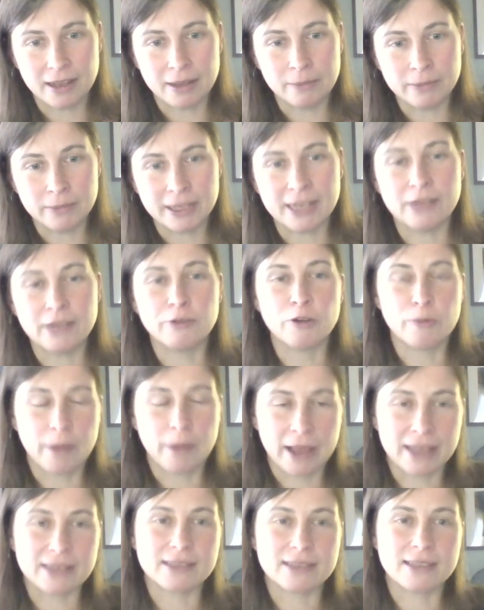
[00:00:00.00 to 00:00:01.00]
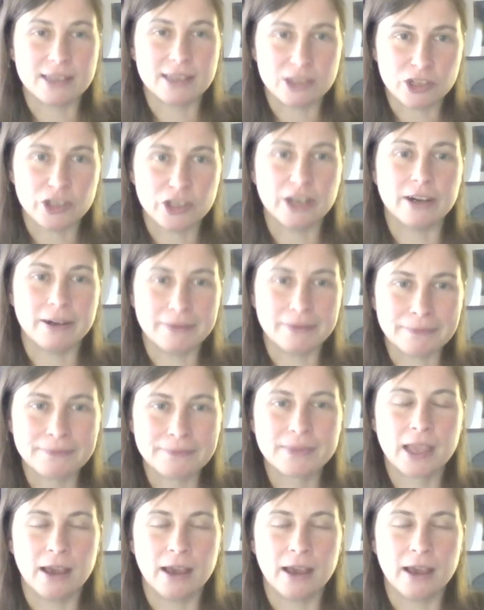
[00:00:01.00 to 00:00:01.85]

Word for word: um, leading group hikes this year.